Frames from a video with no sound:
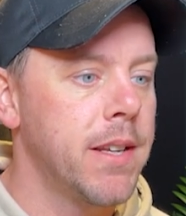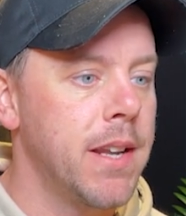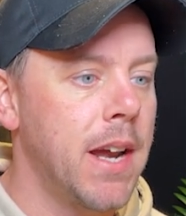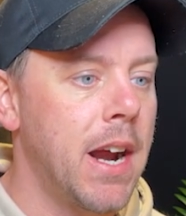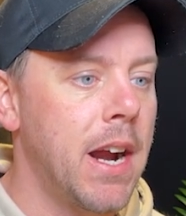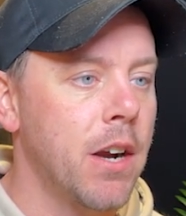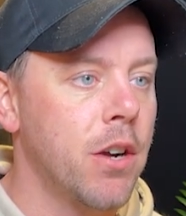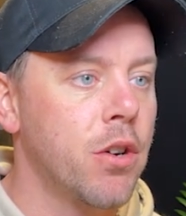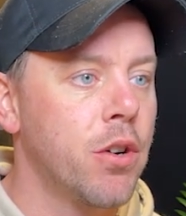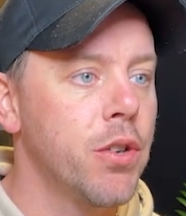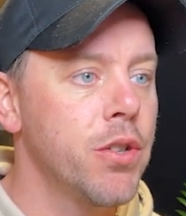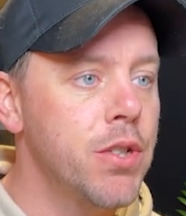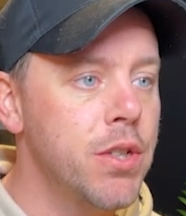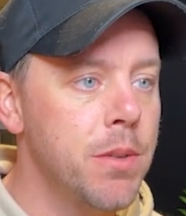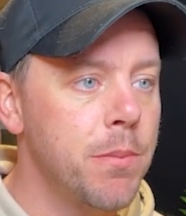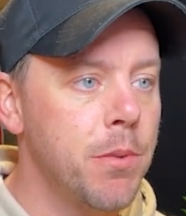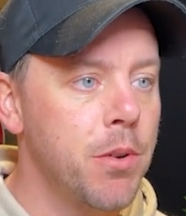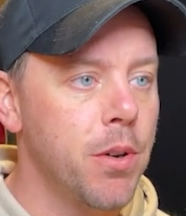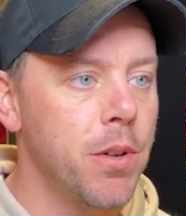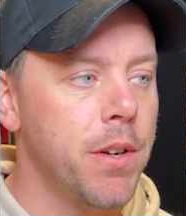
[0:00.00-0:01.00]
our
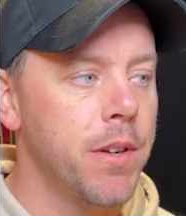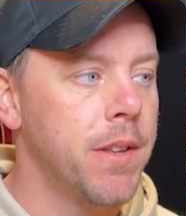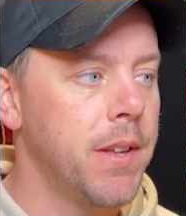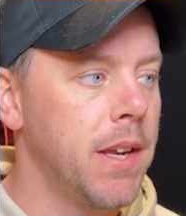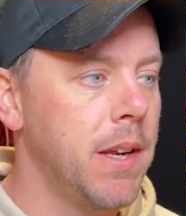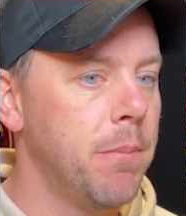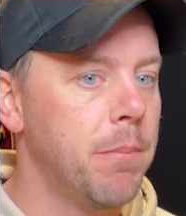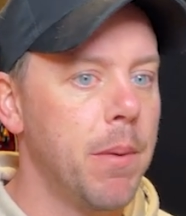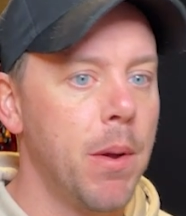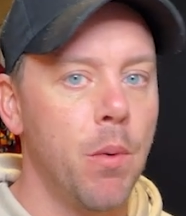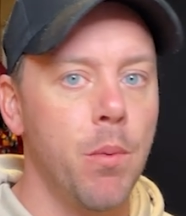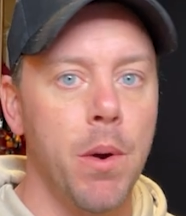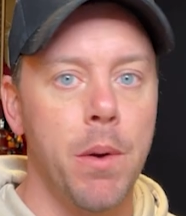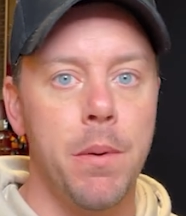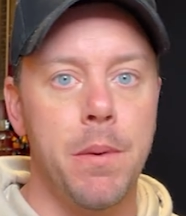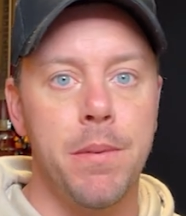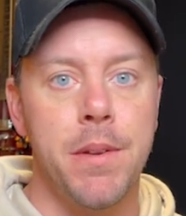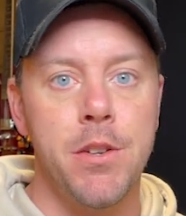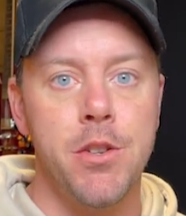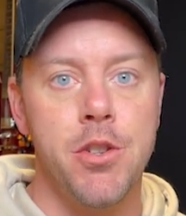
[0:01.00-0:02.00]
custom color theme, where
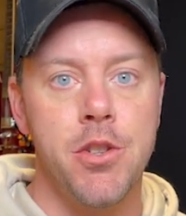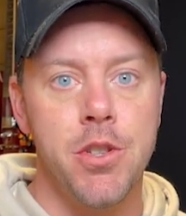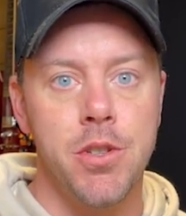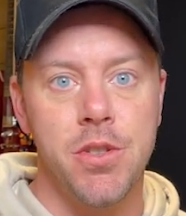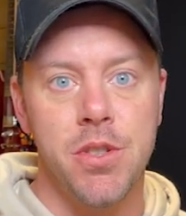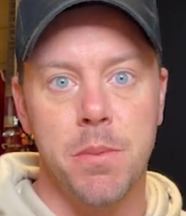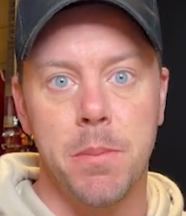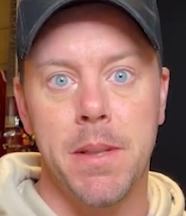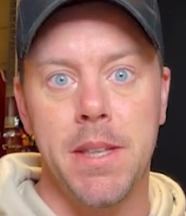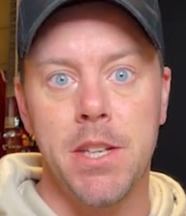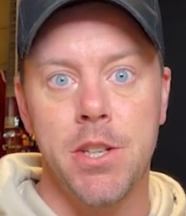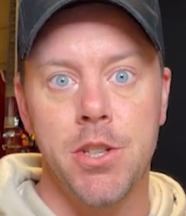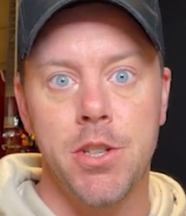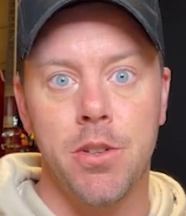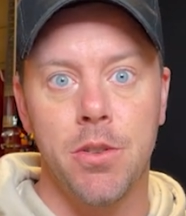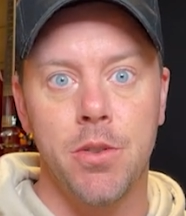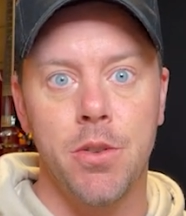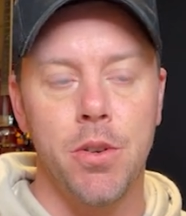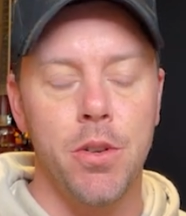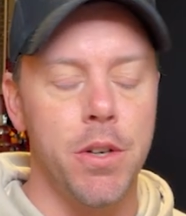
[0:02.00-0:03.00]
we've introduced some
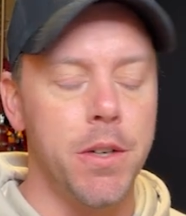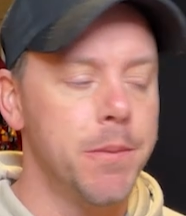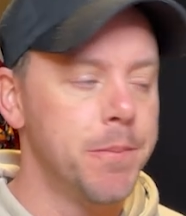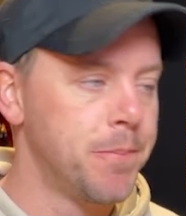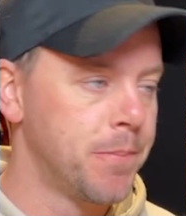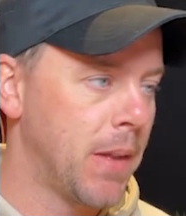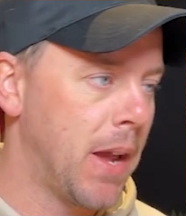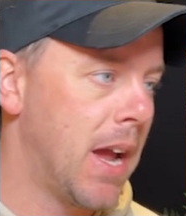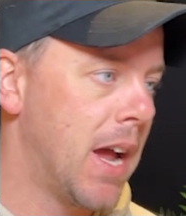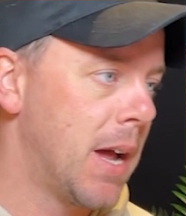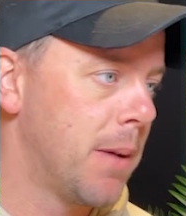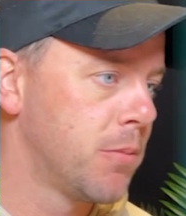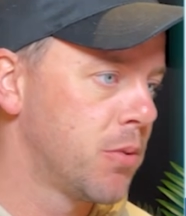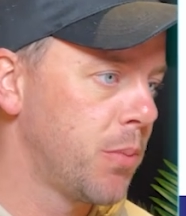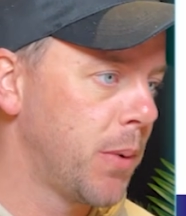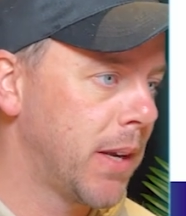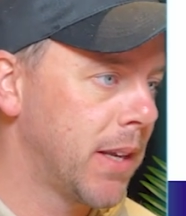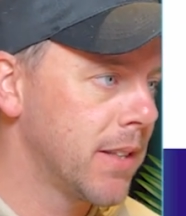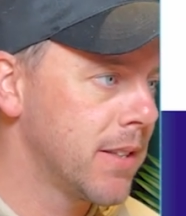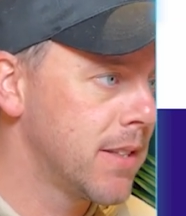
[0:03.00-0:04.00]
additional color. Um,
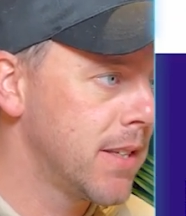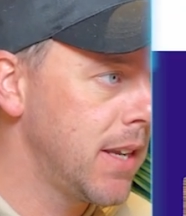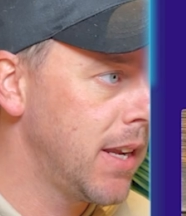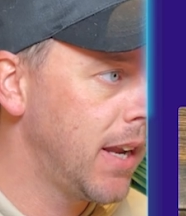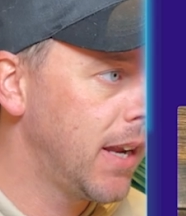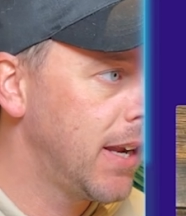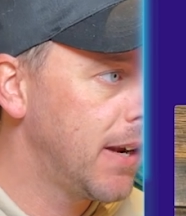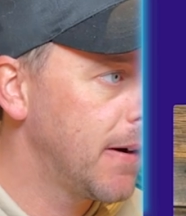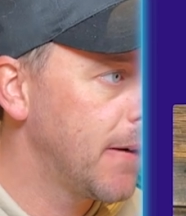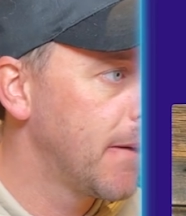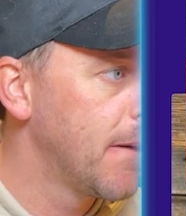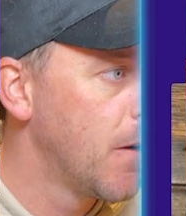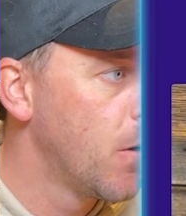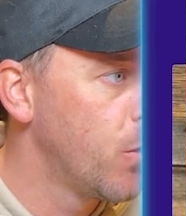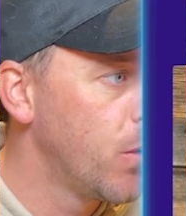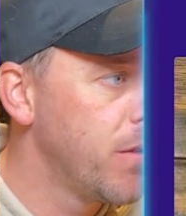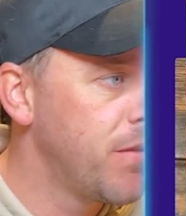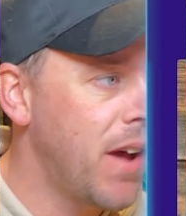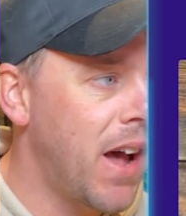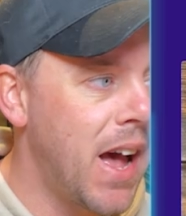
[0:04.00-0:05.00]
so we can see here,
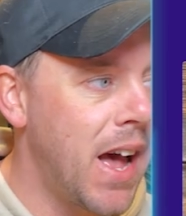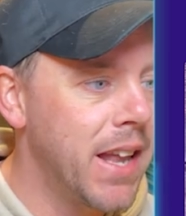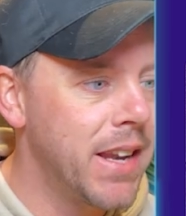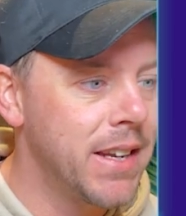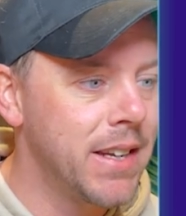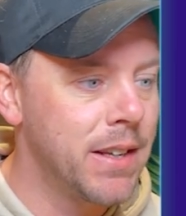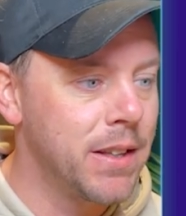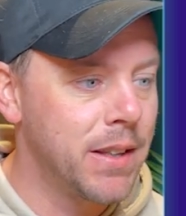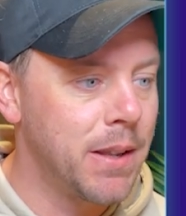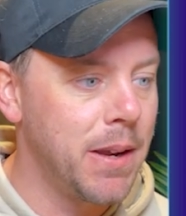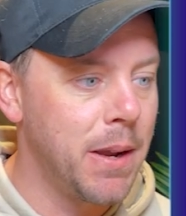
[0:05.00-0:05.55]
we've added the